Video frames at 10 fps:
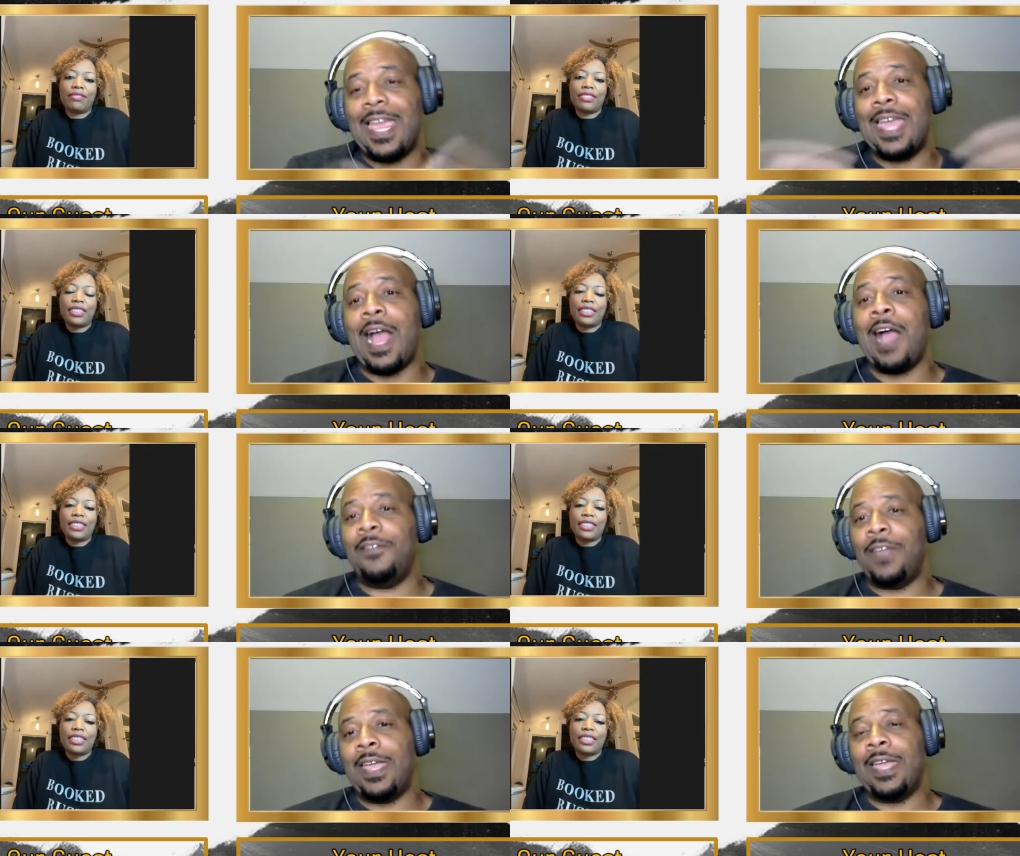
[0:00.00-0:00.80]

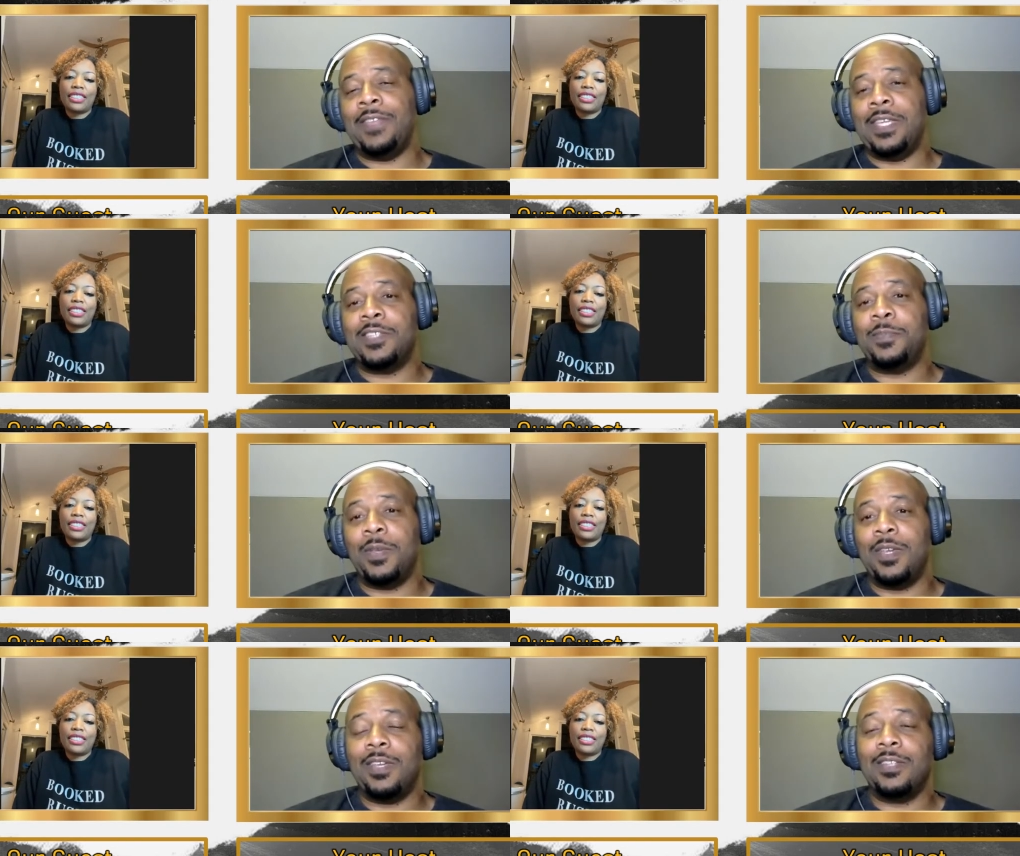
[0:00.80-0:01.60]
Speaker 1: I've had the
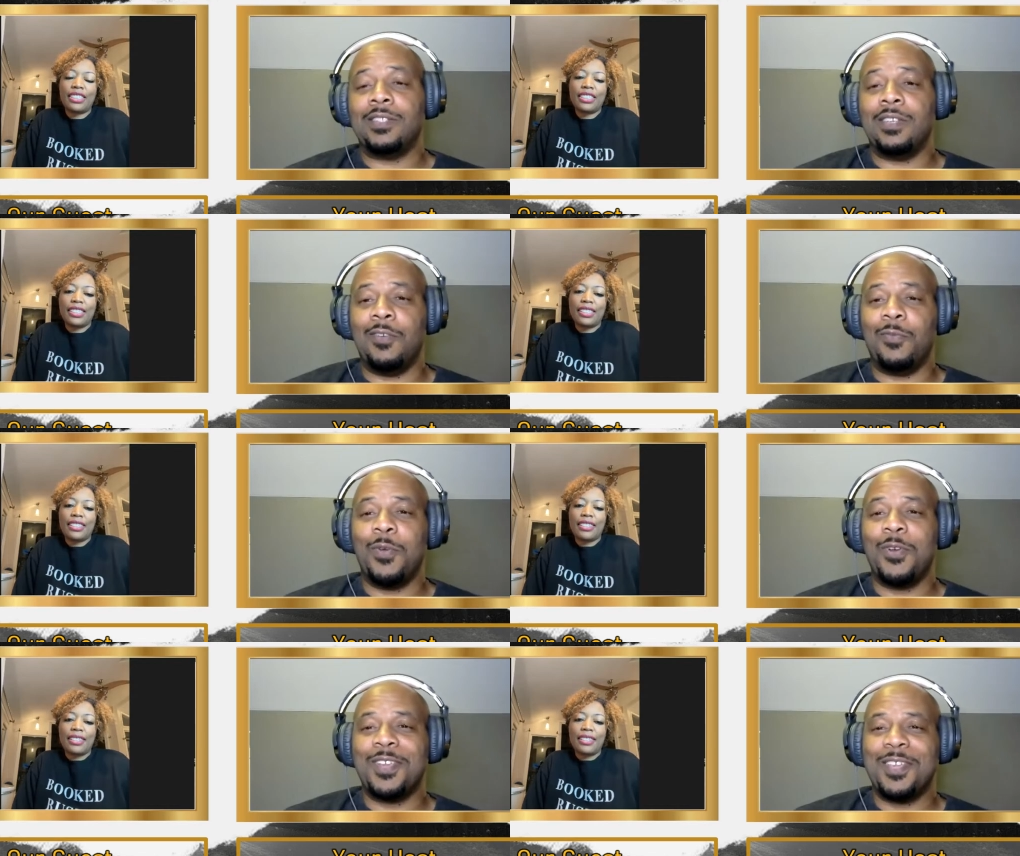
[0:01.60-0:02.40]
experience of
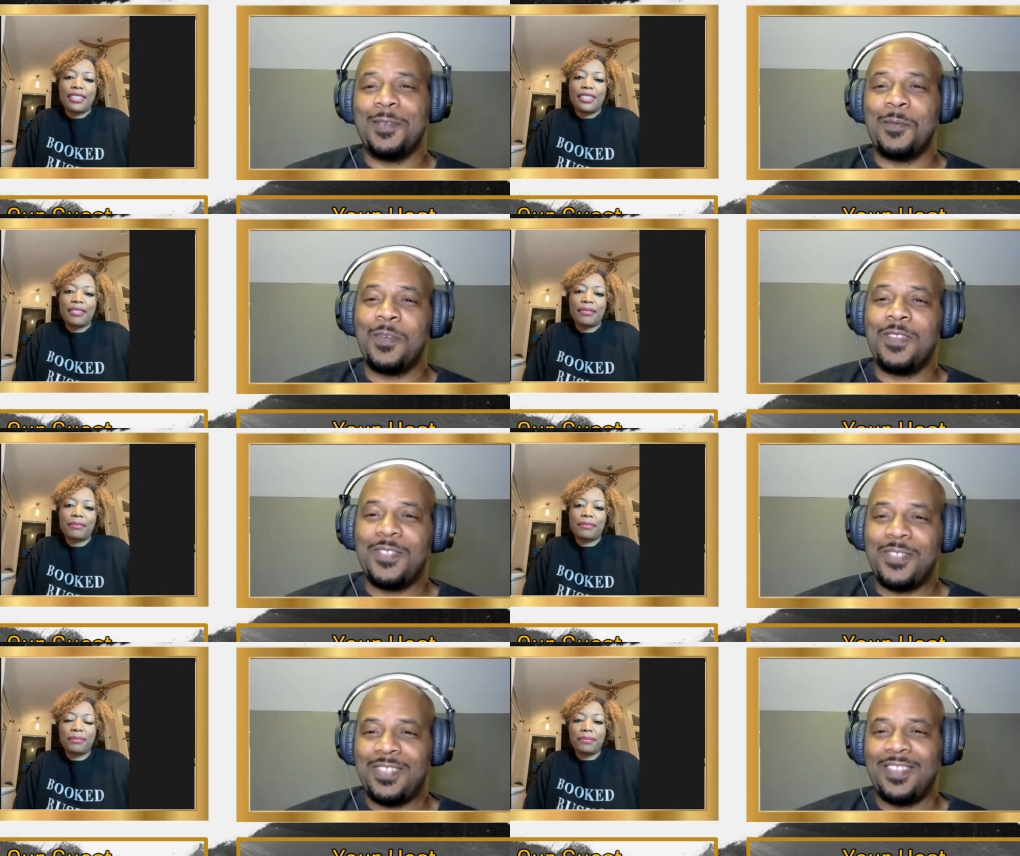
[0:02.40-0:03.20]
working
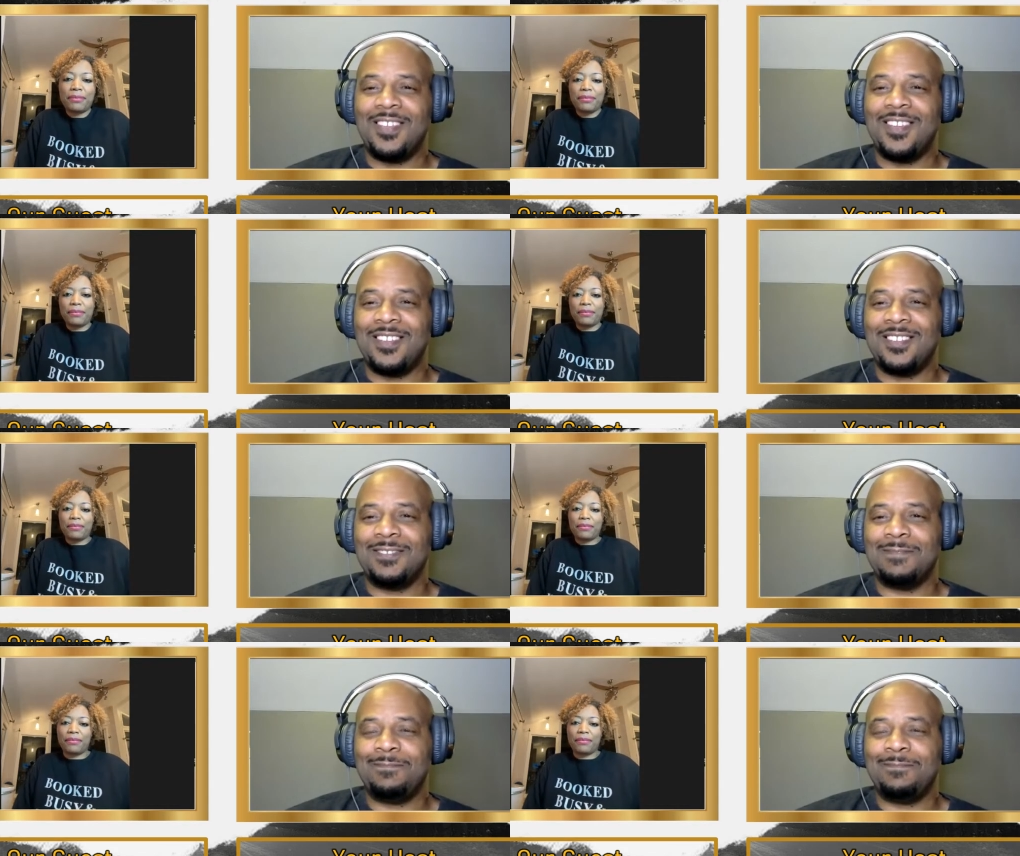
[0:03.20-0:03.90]
with, uh,